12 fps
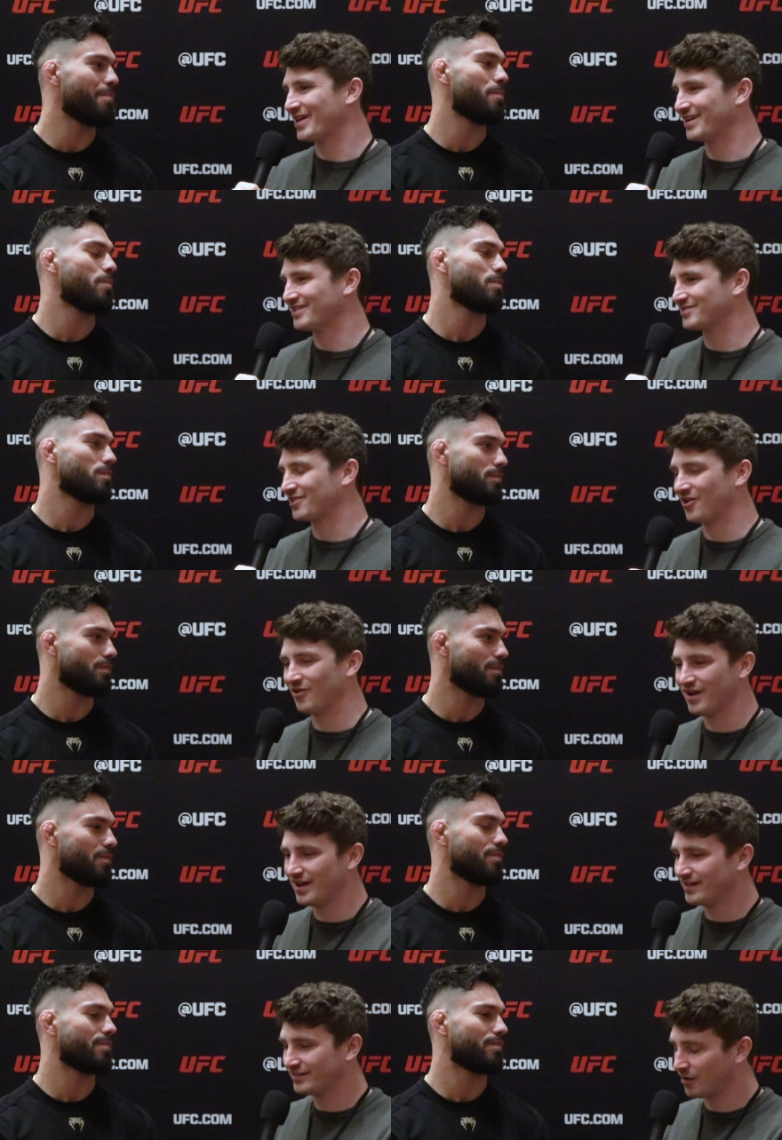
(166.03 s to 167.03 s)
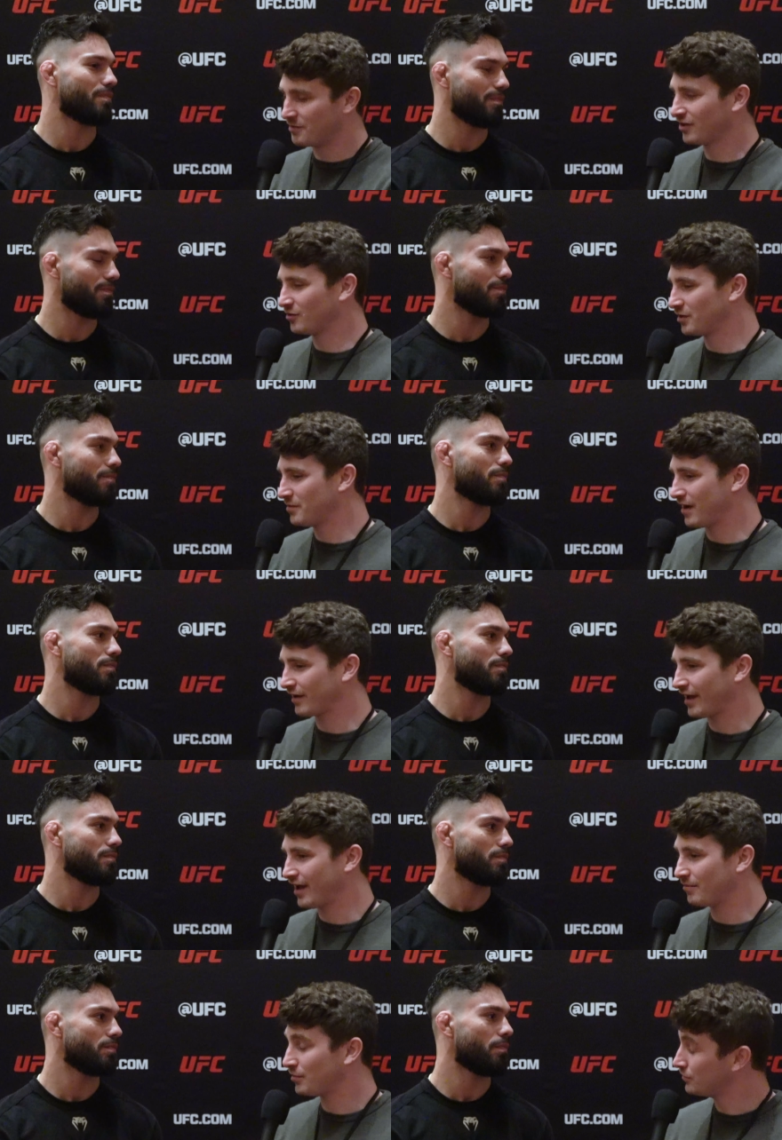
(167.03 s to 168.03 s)
Speaker 1: man. So tell me a little bit about
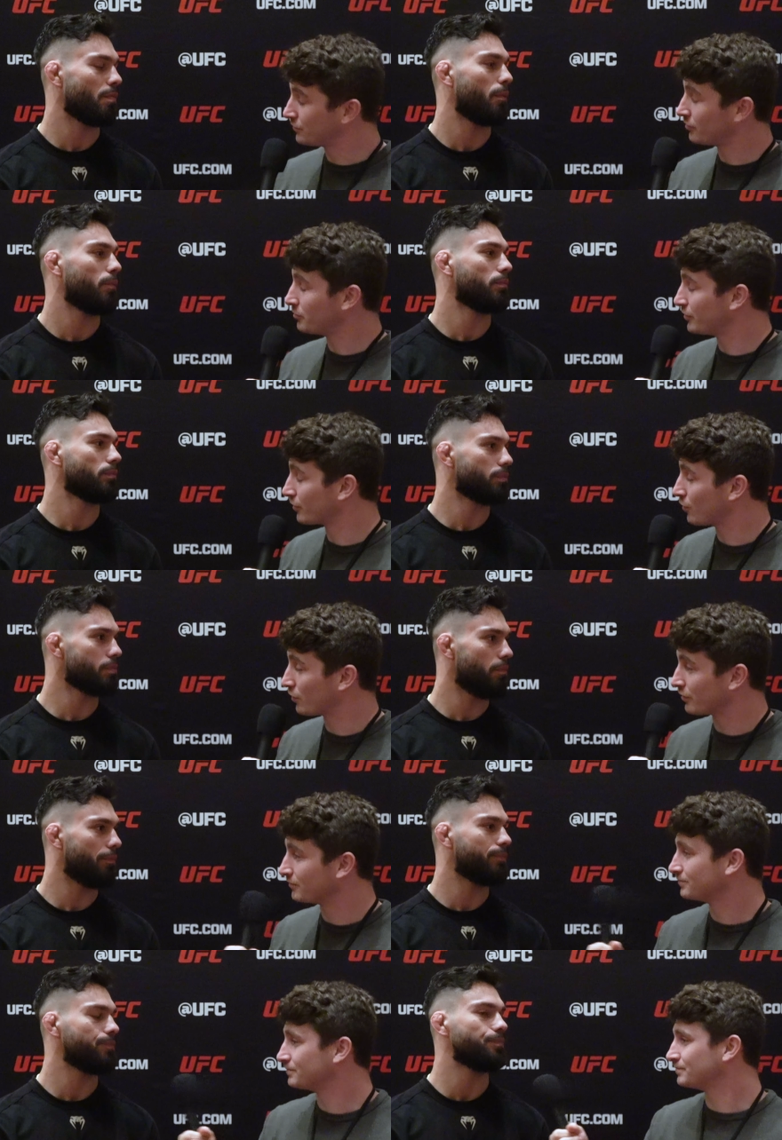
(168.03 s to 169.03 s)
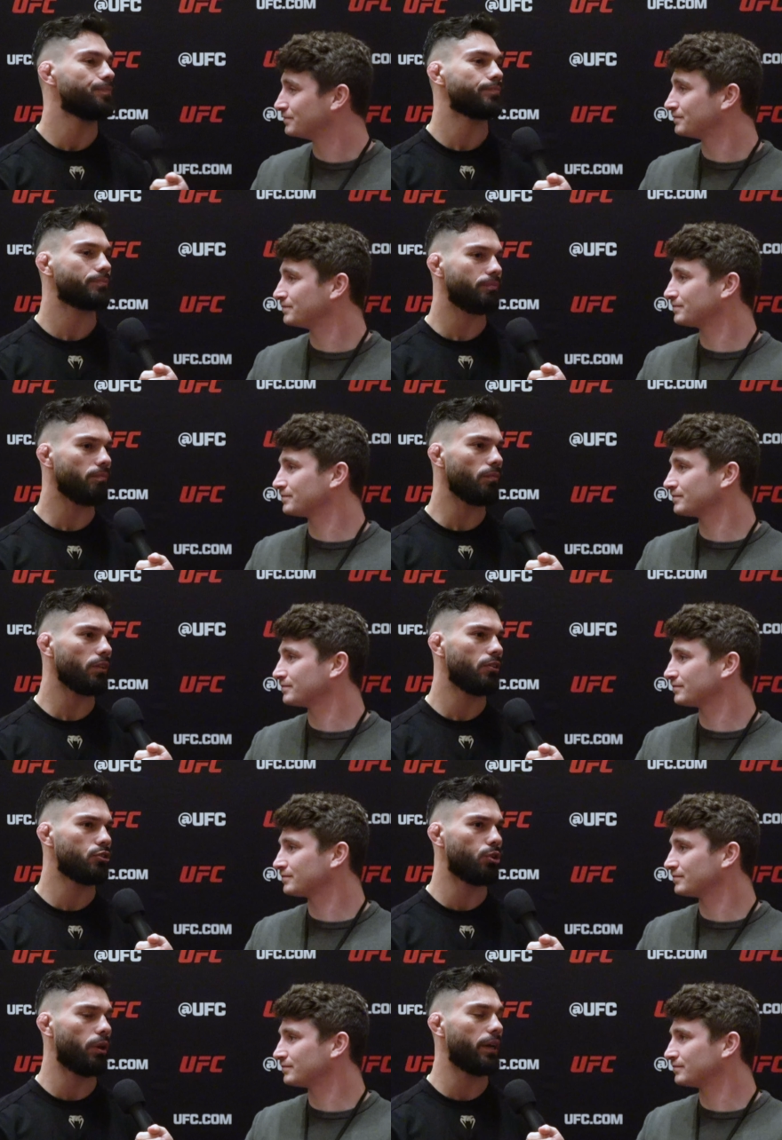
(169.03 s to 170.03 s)
camp. Who's going to be in your corner?
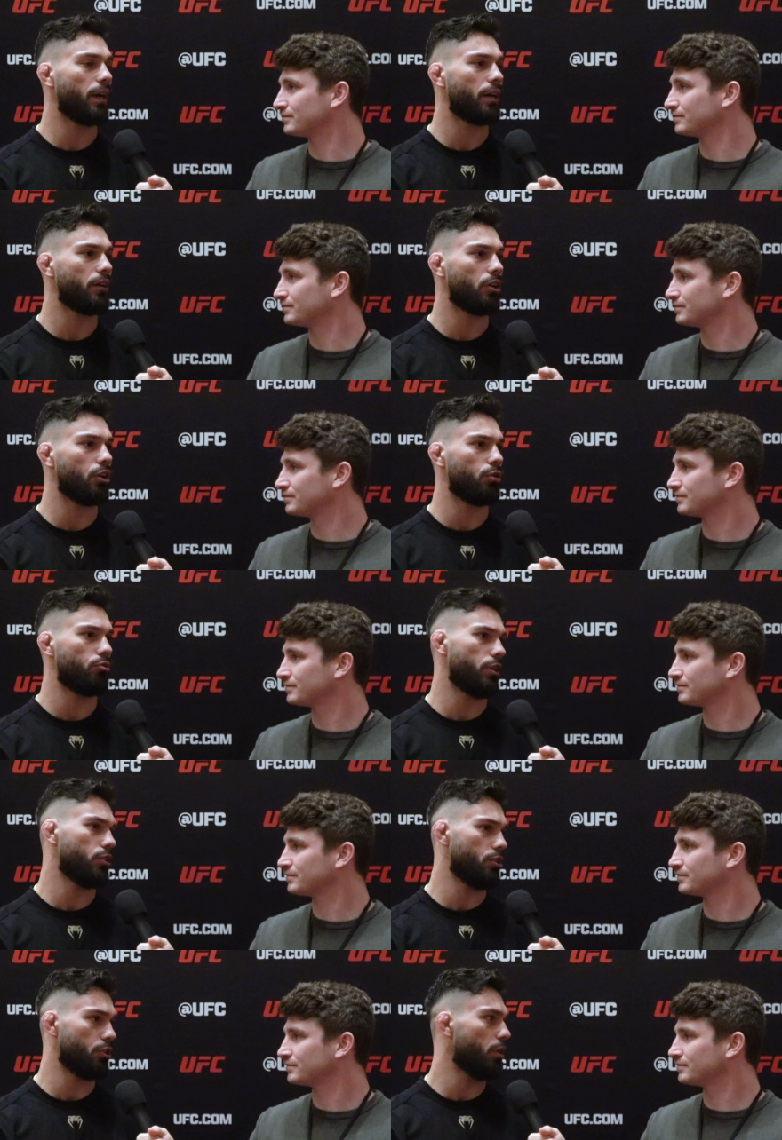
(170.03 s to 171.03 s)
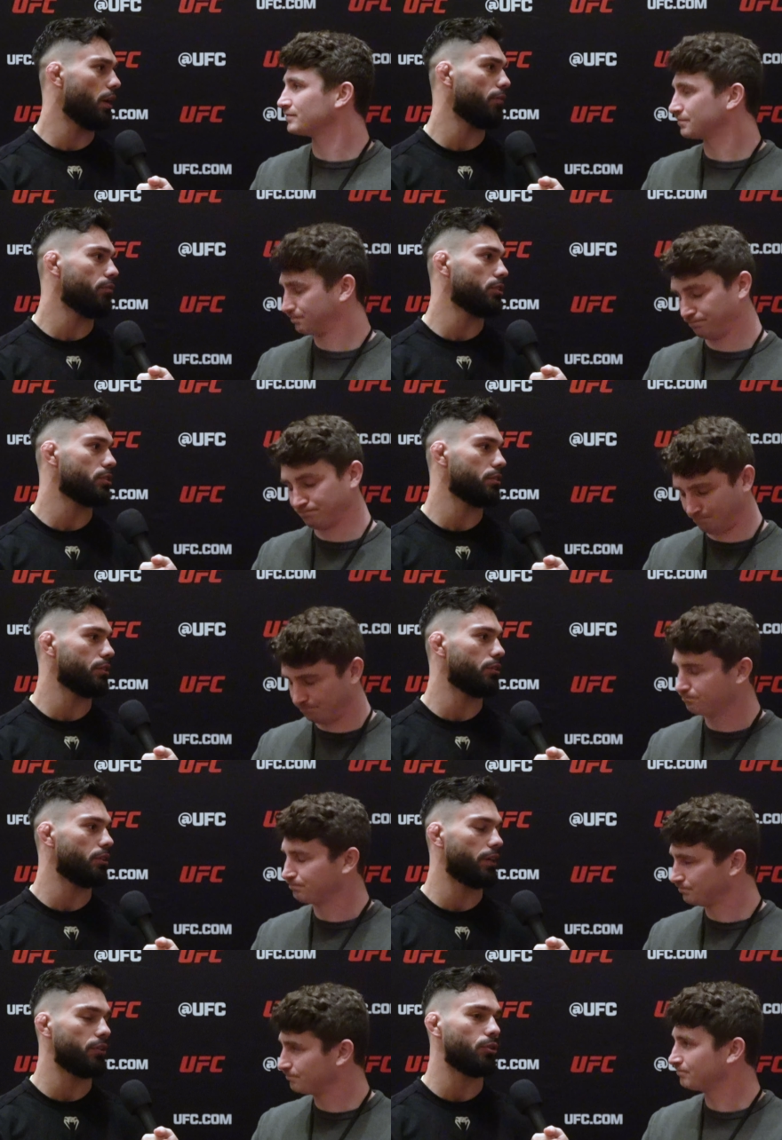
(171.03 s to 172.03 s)
So
Speaker 2: I got uh, Ray Longo, obviously,
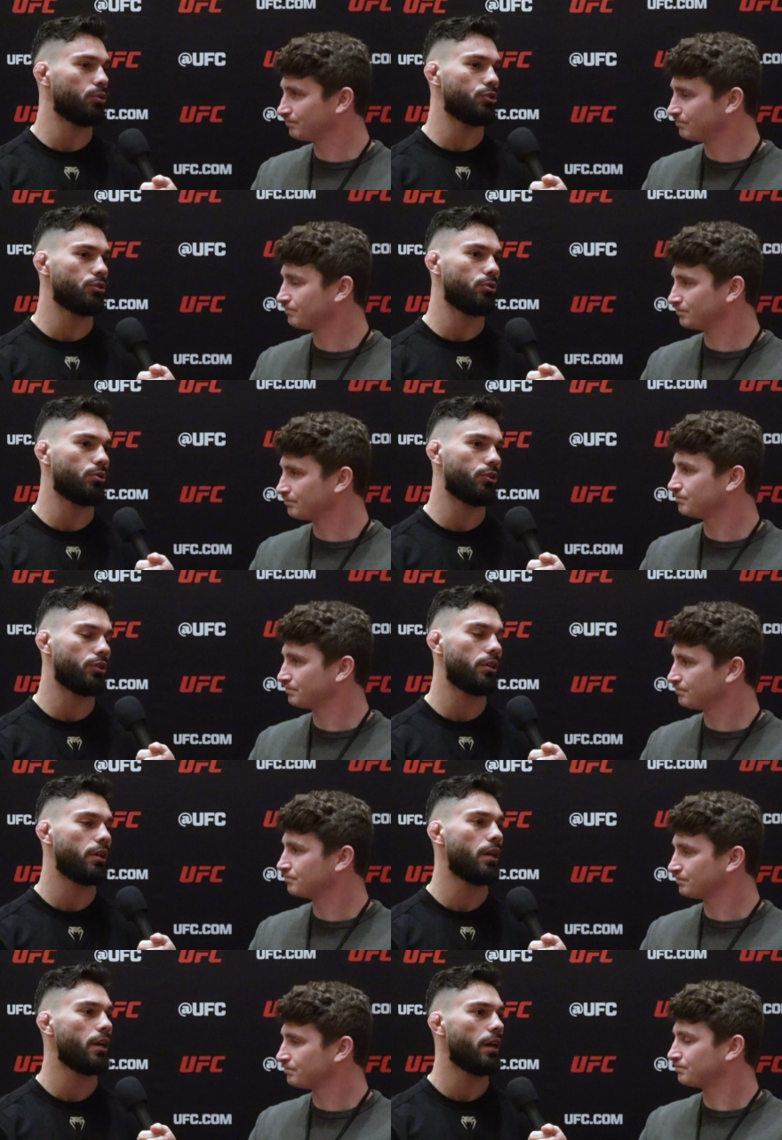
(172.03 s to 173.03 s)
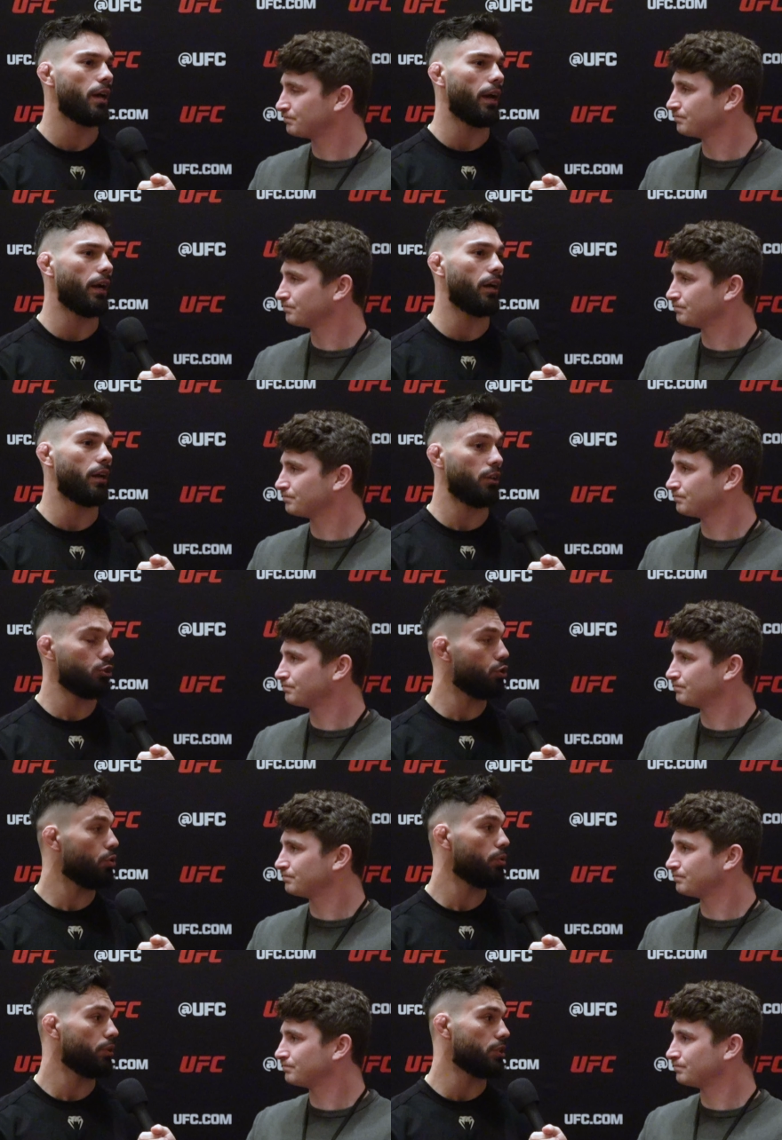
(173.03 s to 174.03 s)
the head coach in the corner. I got
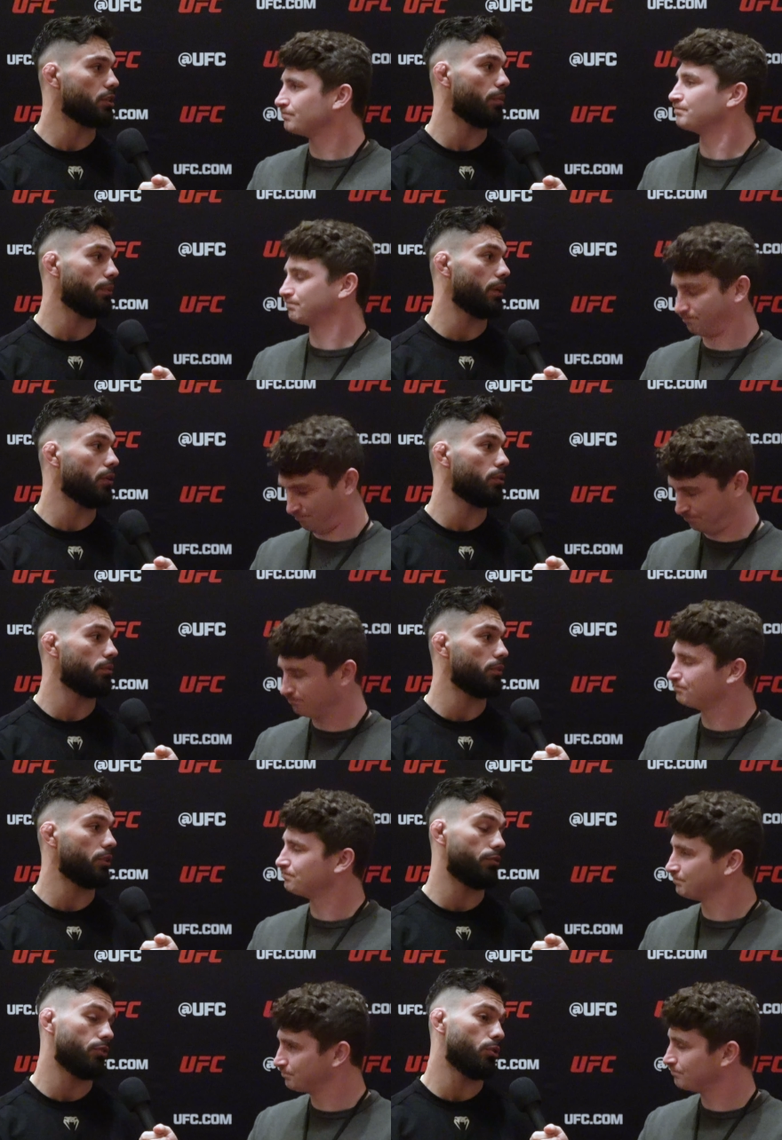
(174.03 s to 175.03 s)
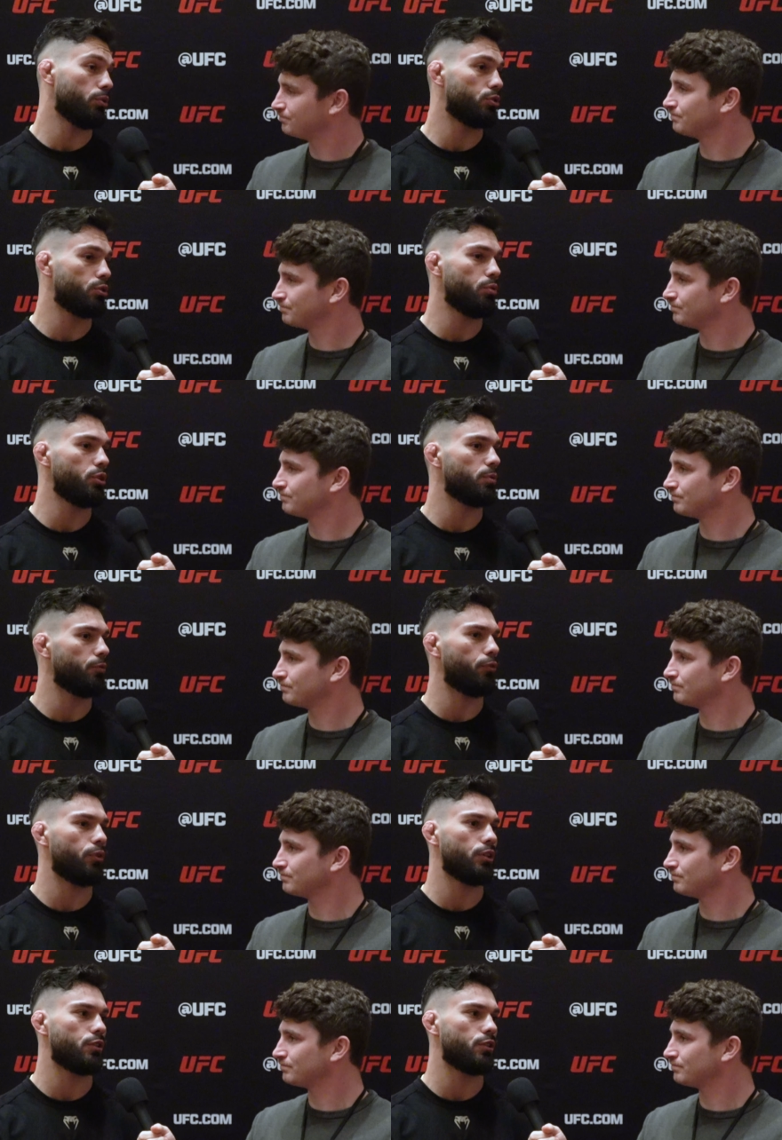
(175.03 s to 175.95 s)
Aljo. He's coming out. Even though it's two weeks before